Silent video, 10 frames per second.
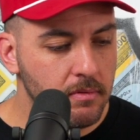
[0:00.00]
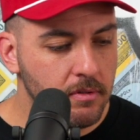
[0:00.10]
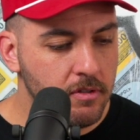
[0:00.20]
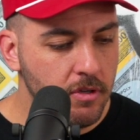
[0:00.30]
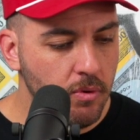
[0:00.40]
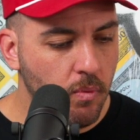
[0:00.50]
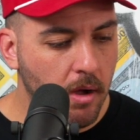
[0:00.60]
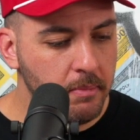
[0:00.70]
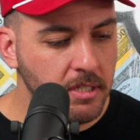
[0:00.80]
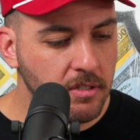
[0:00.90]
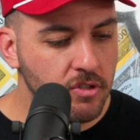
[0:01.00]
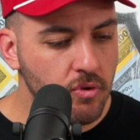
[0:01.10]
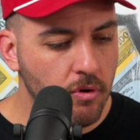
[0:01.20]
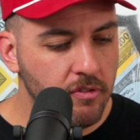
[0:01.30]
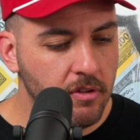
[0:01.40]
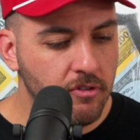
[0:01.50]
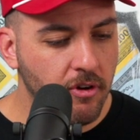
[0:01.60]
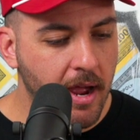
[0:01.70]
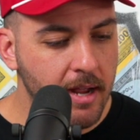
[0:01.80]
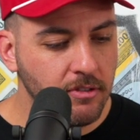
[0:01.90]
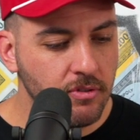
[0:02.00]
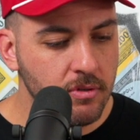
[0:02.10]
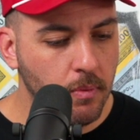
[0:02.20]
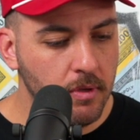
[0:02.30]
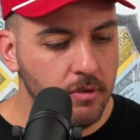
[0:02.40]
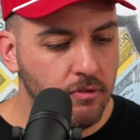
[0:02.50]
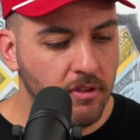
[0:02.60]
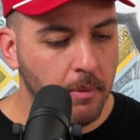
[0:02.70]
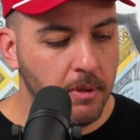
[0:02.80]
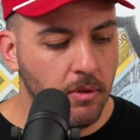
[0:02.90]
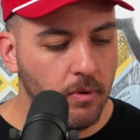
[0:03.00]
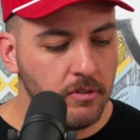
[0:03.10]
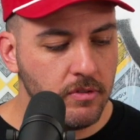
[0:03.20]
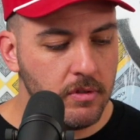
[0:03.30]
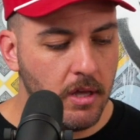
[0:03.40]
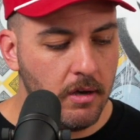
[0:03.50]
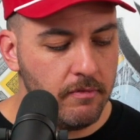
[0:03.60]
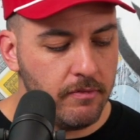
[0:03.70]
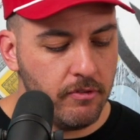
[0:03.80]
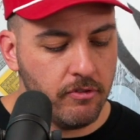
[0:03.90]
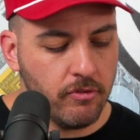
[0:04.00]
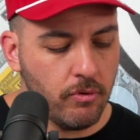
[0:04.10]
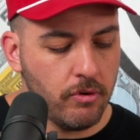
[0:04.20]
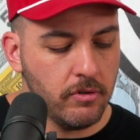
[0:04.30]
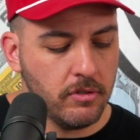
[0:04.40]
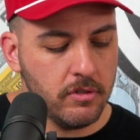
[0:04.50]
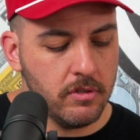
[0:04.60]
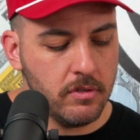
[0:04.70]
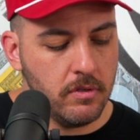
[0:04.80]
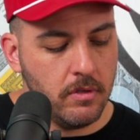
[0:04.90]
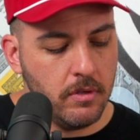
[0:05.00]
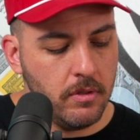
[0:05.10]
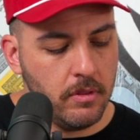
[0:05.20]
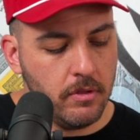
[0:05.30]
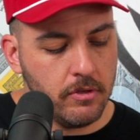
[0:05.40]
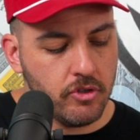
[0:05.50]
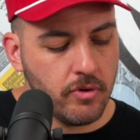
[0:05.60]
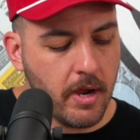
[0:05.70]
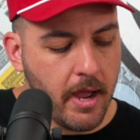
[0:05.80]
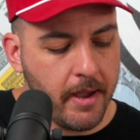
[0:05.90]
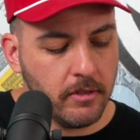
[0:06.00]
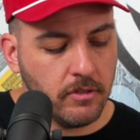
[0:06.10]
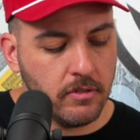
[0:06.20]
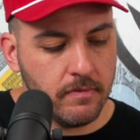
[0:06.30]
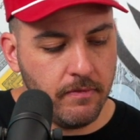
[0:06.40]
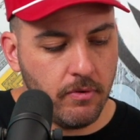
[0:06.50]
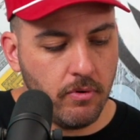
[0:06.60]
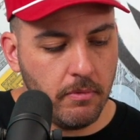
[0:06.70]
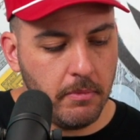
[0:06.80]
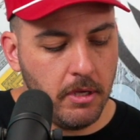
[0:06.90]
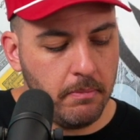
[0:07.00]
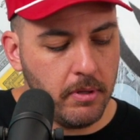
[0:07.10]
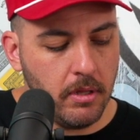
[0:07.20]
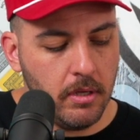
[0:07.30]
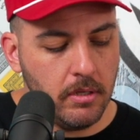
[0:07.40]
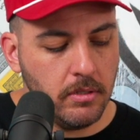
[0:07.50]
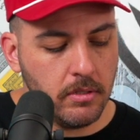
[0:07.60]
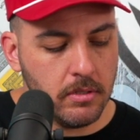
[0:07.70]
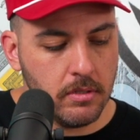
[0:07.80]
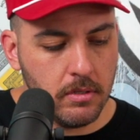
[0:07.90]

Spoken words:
do you want me to source the tracks or will you send me the ones you love? Source the tracks for me, please.